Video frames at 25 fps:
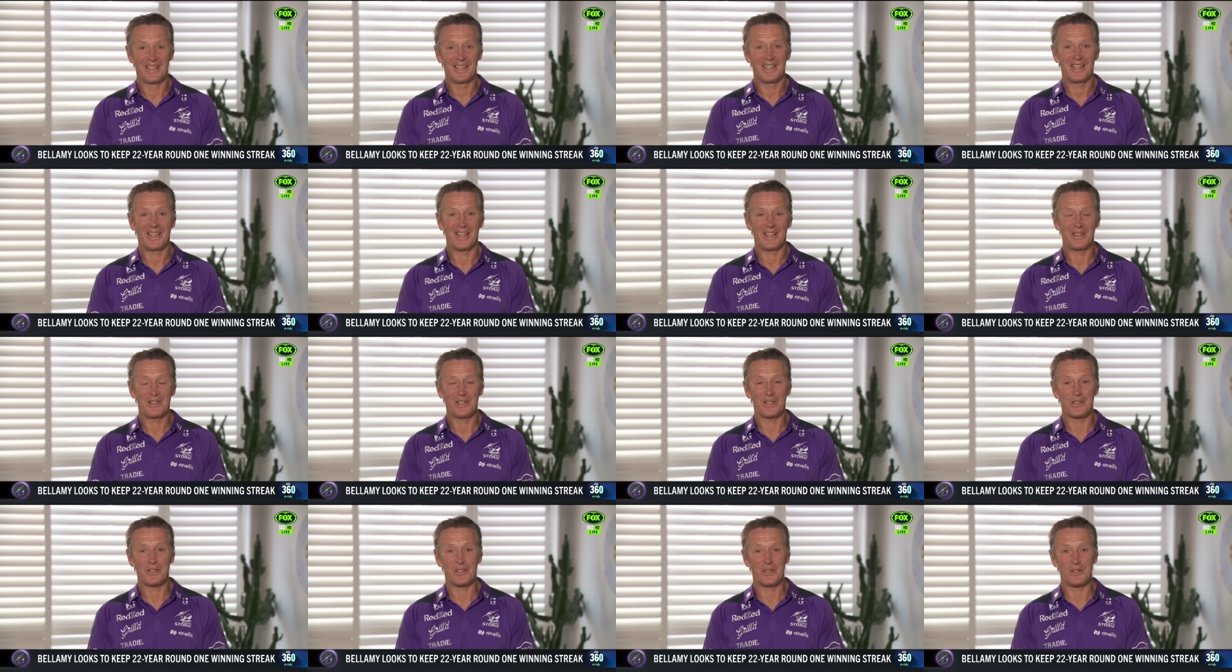you know,
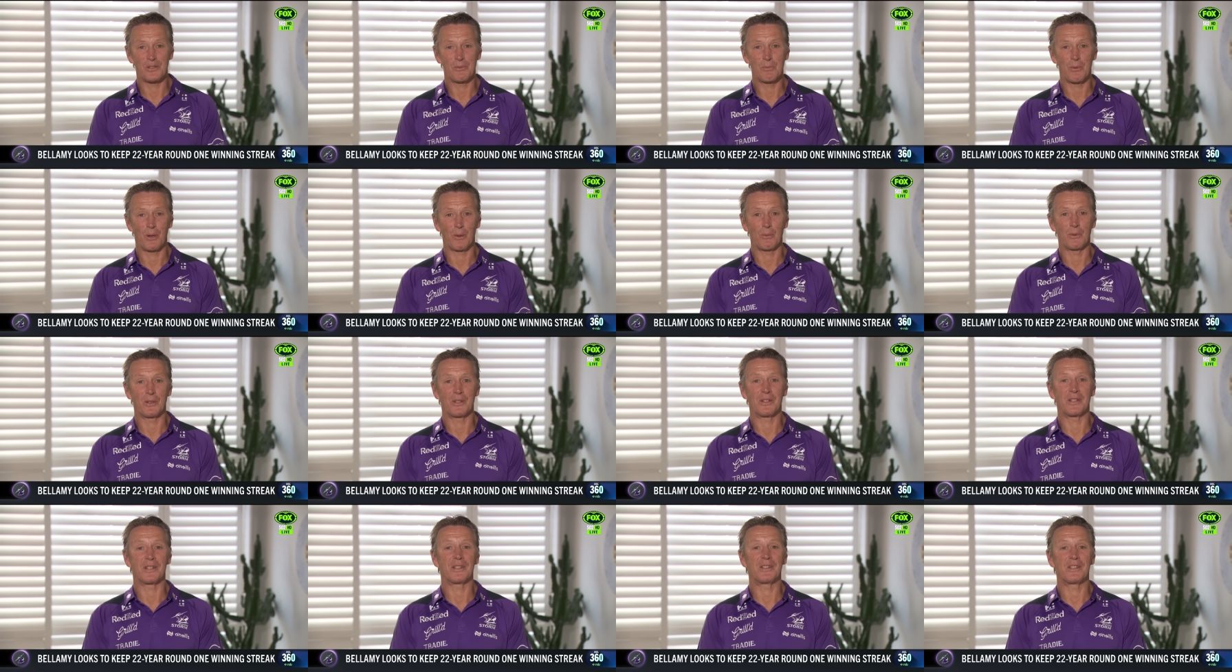this is
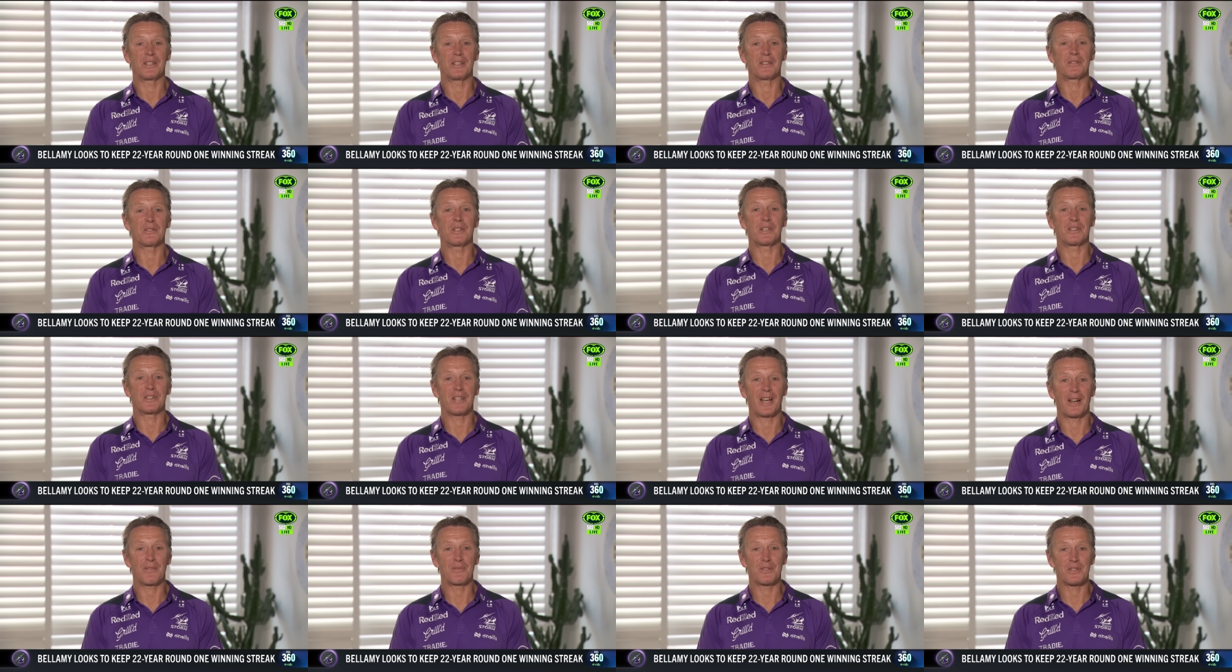probably the, the, the
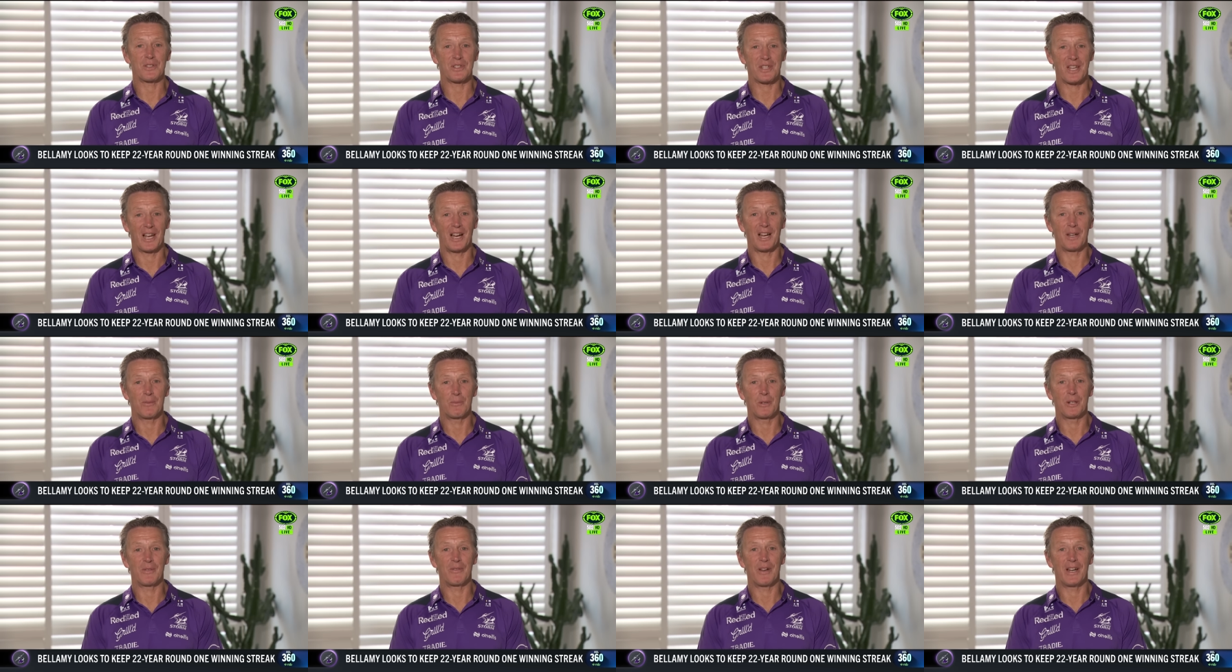toughest
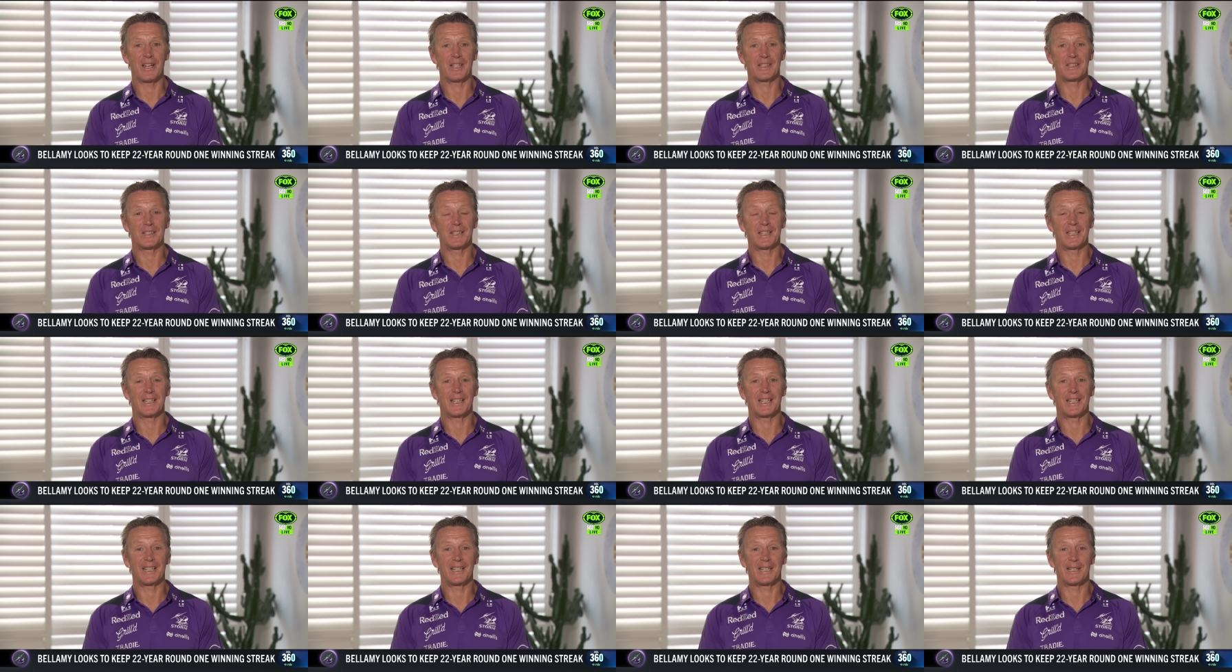game we've
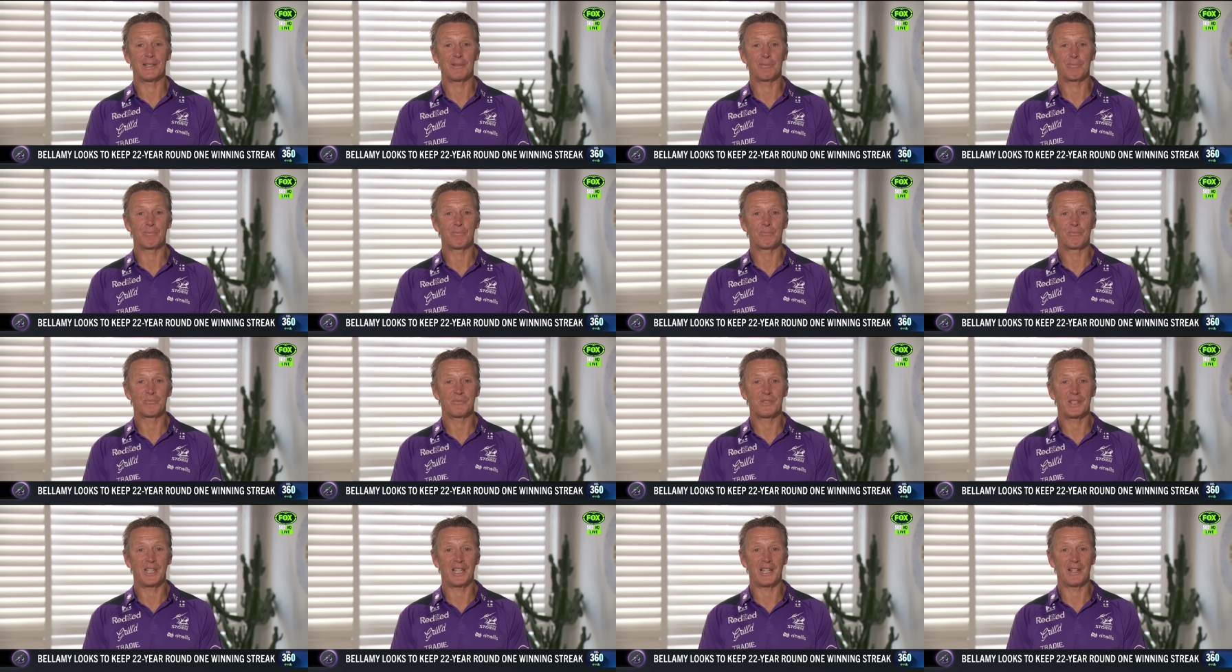had. Um,
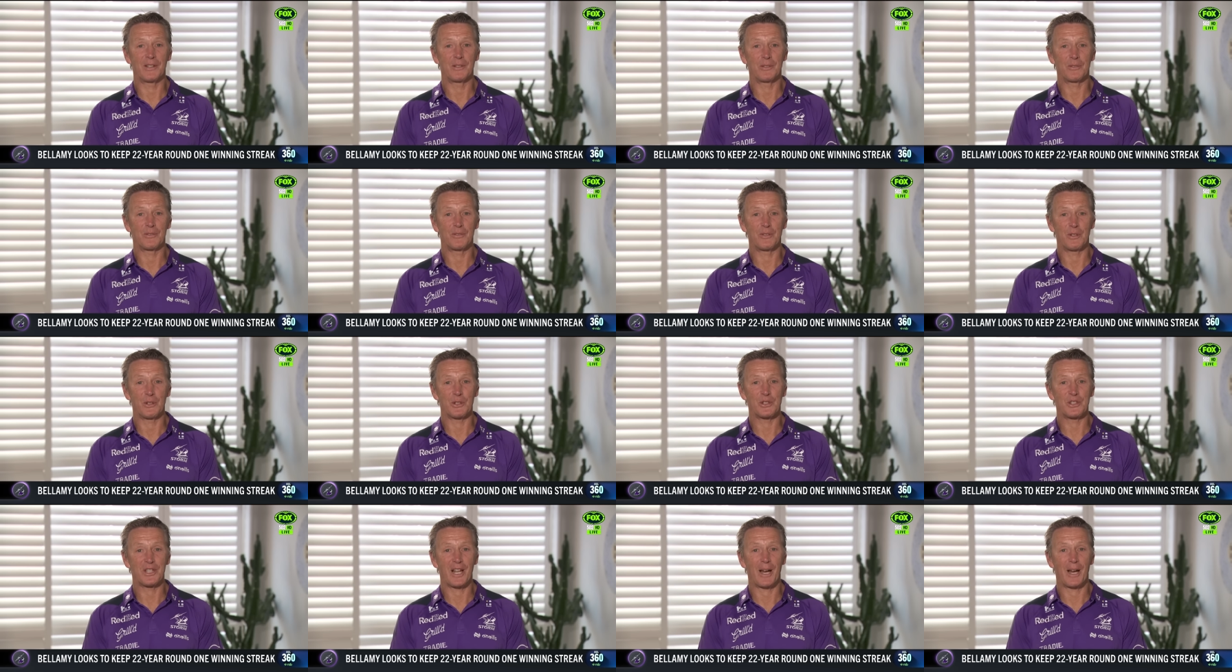you know, first